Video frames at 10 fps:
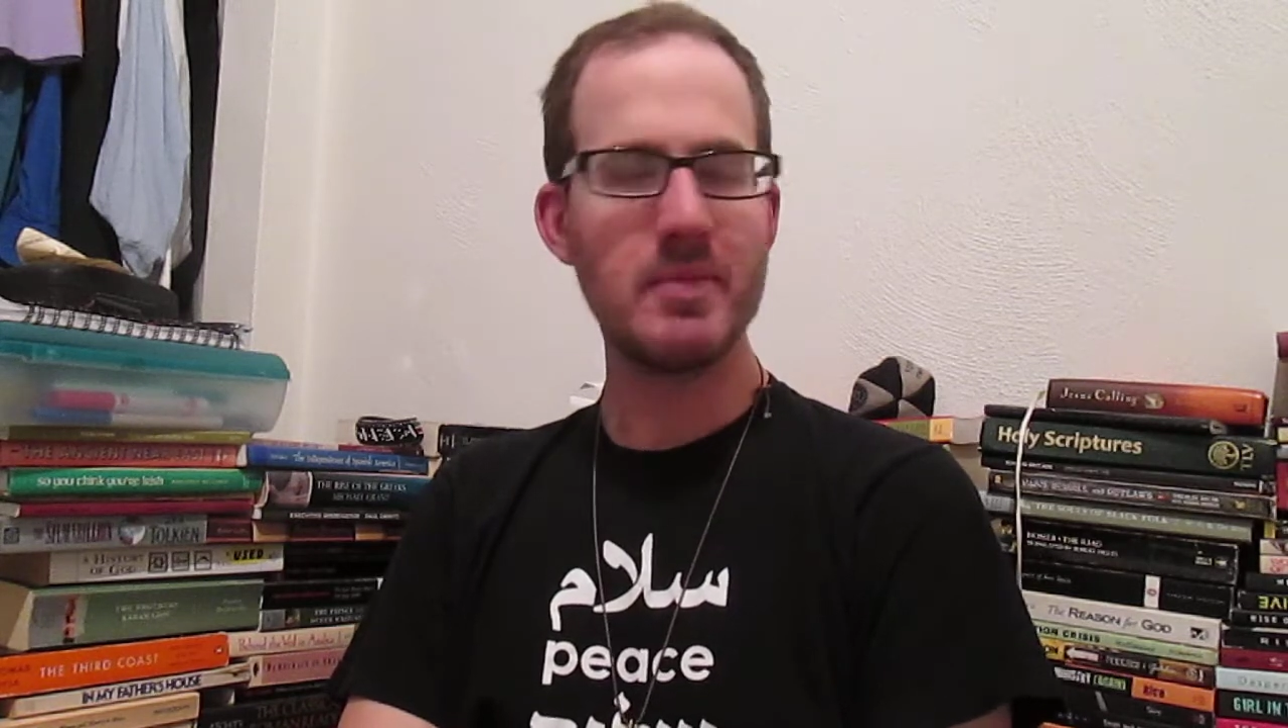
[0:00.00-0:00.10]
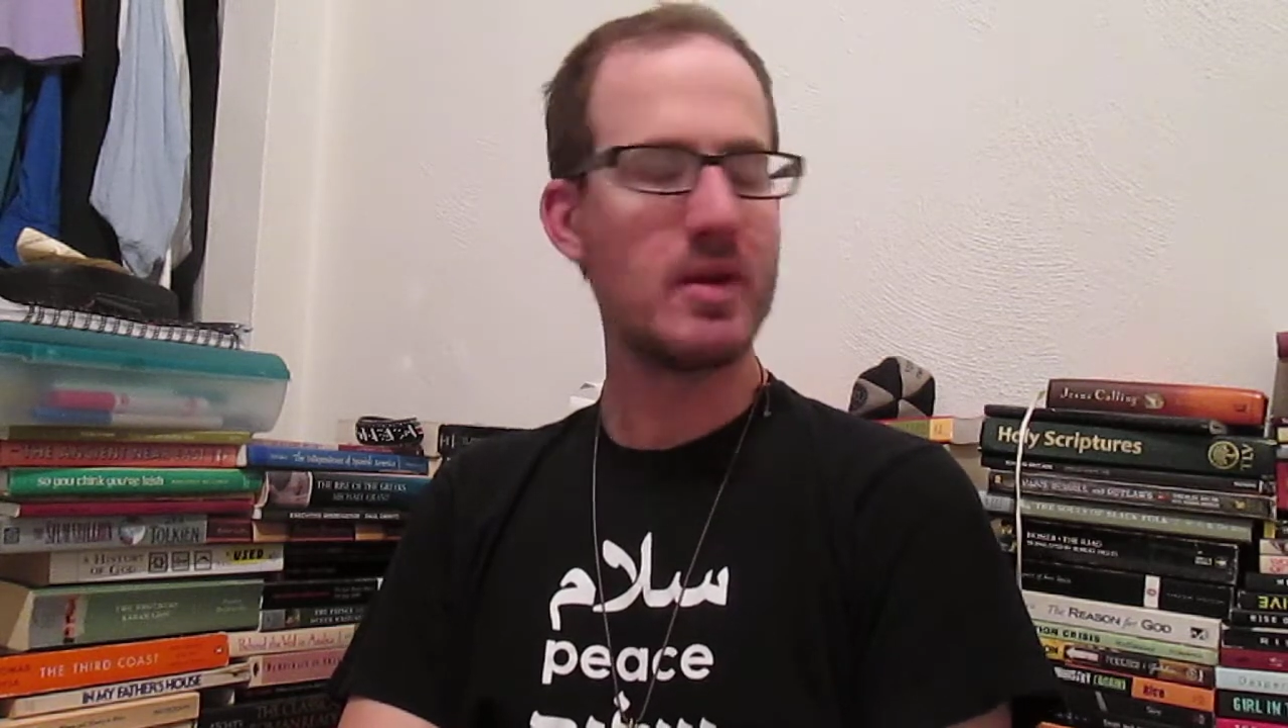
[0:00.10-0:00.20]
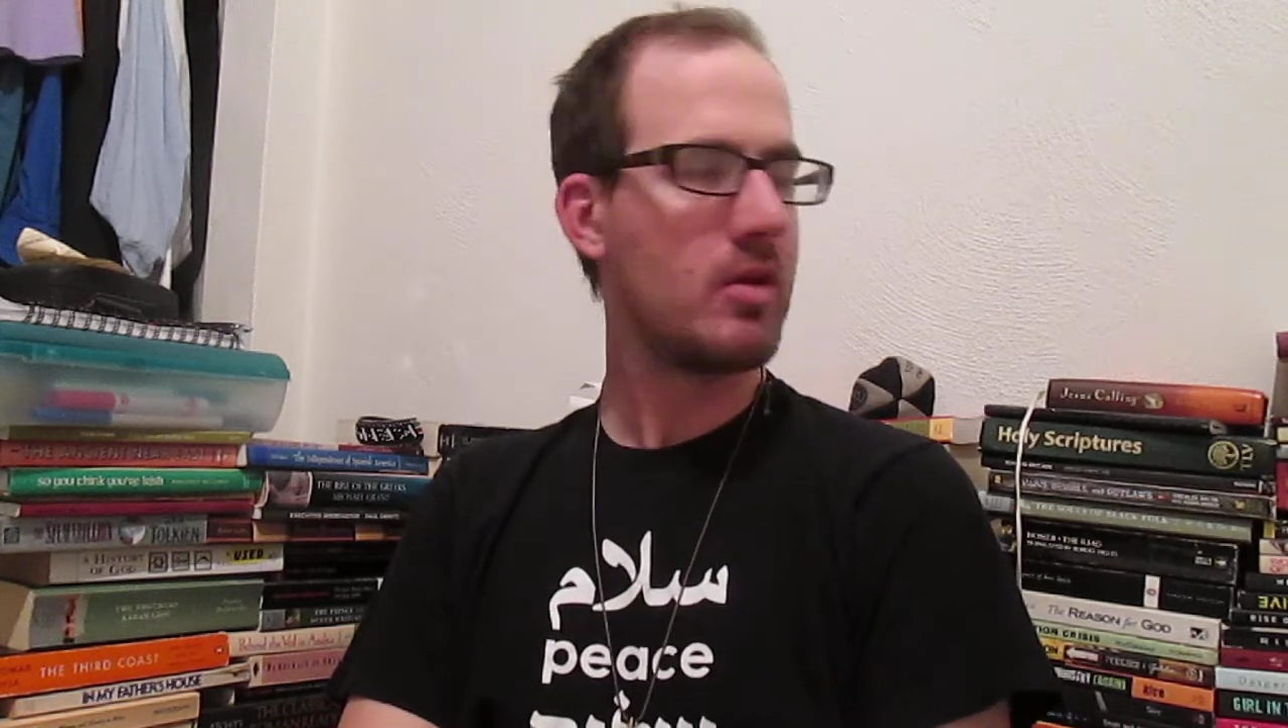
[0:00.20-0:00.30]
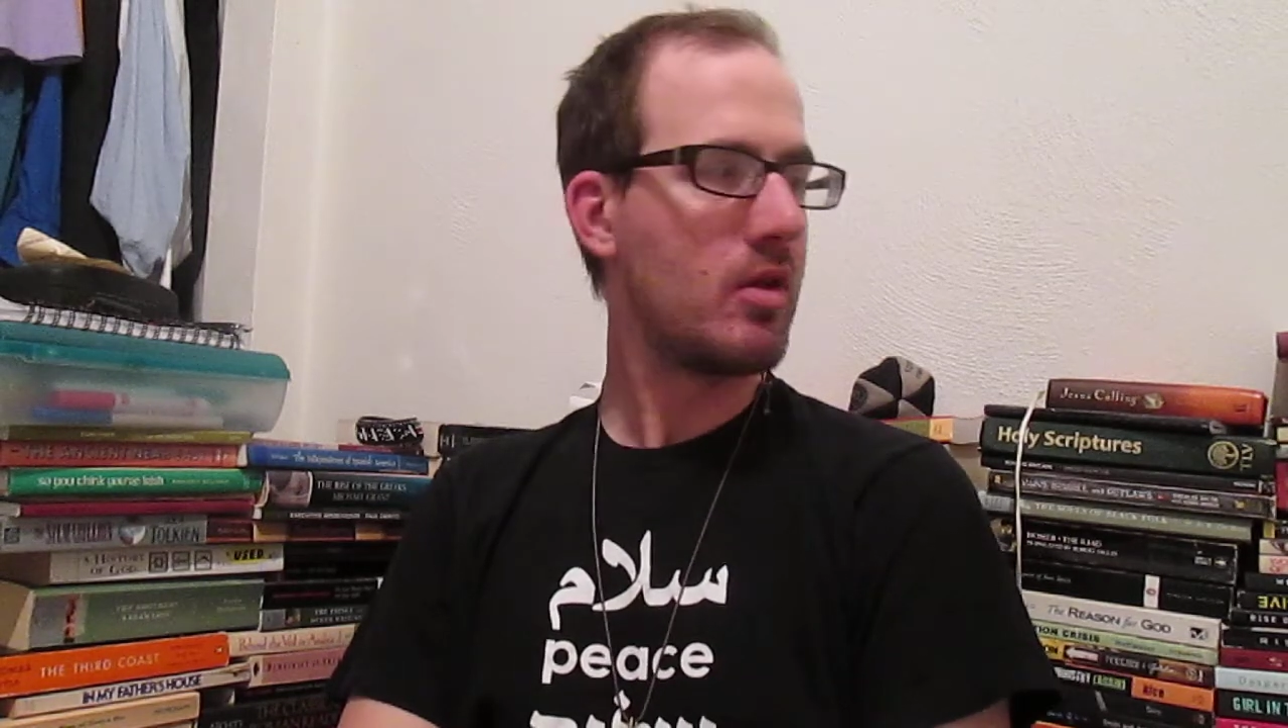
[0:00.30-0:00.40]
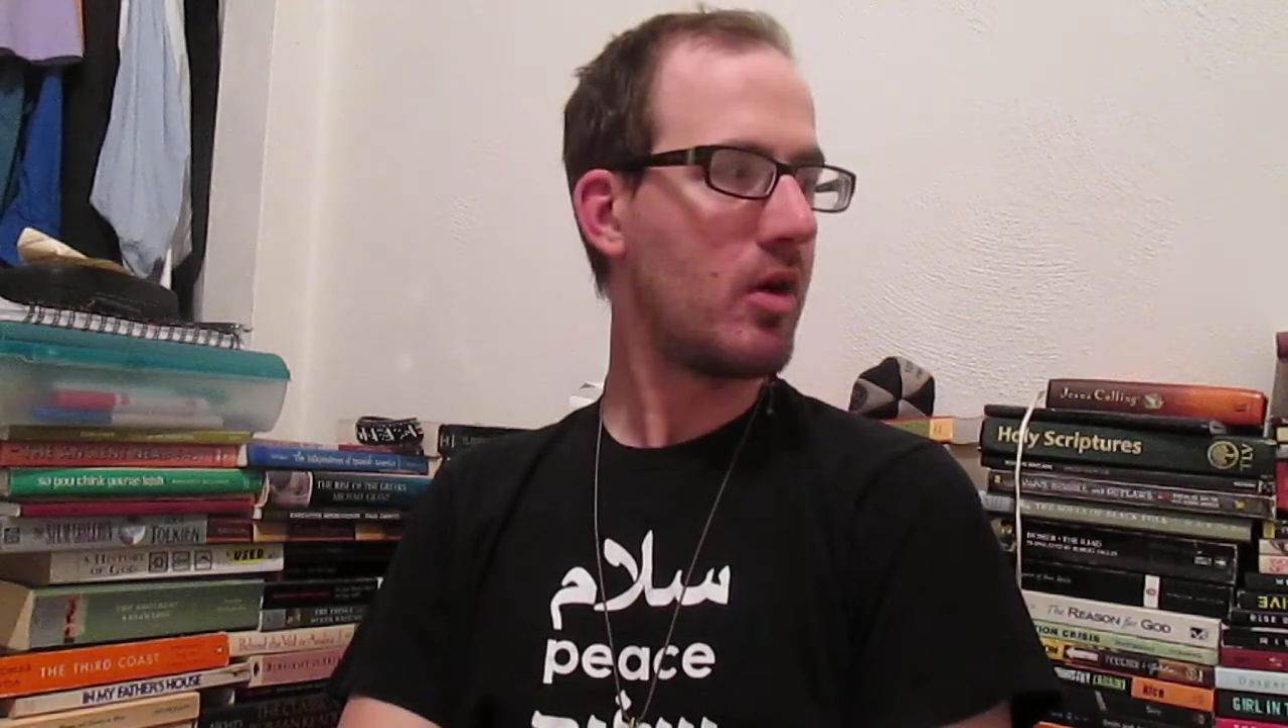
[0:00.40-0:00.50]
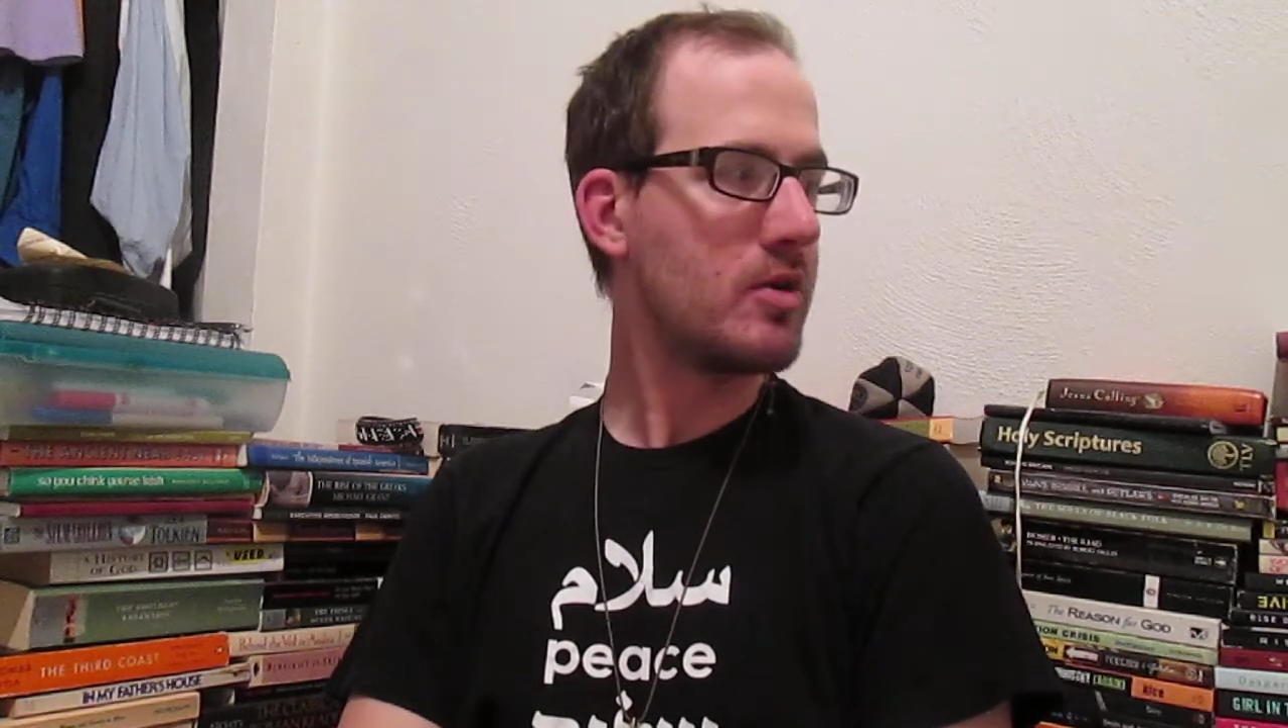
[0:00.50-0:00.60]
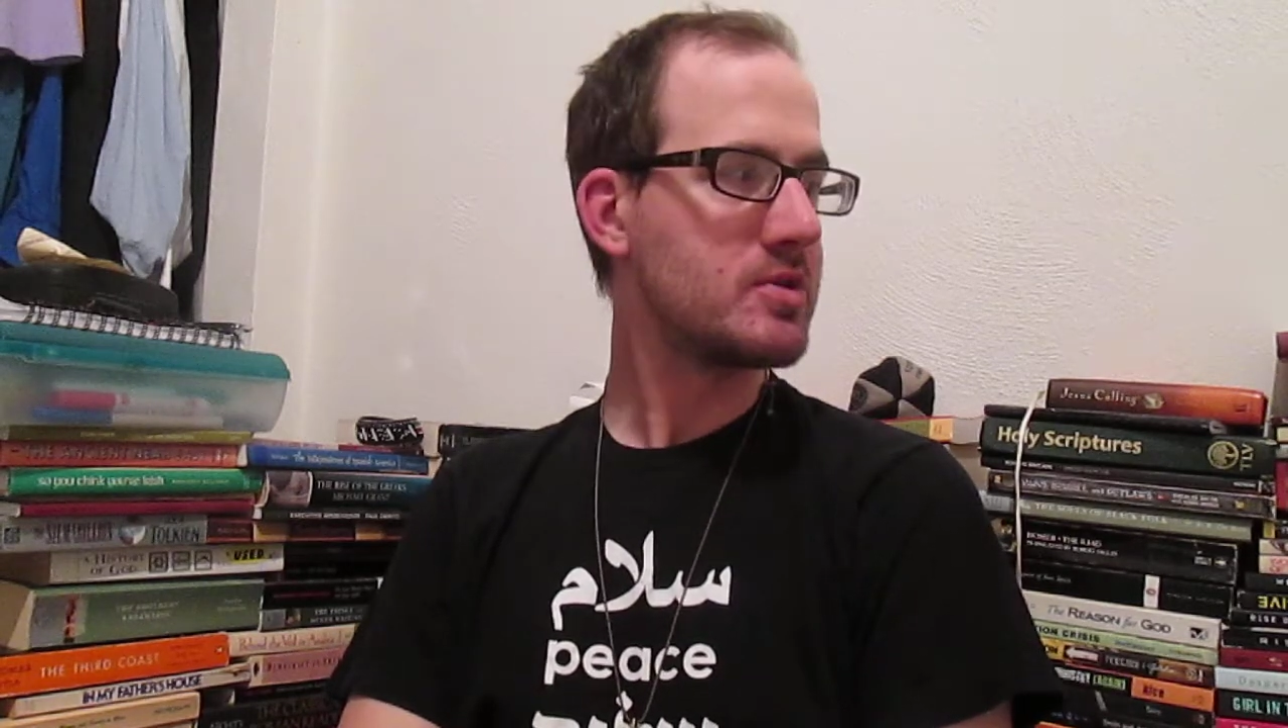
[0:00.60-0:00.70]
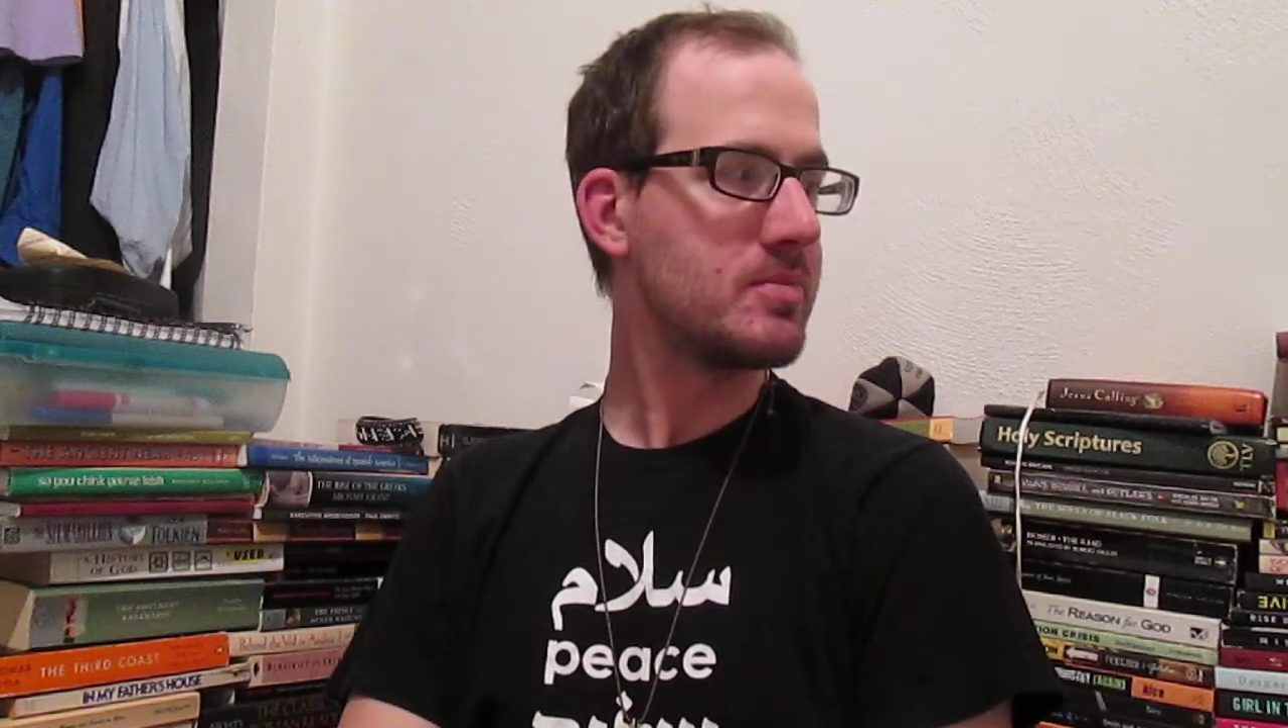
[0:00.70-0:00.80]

but it'll also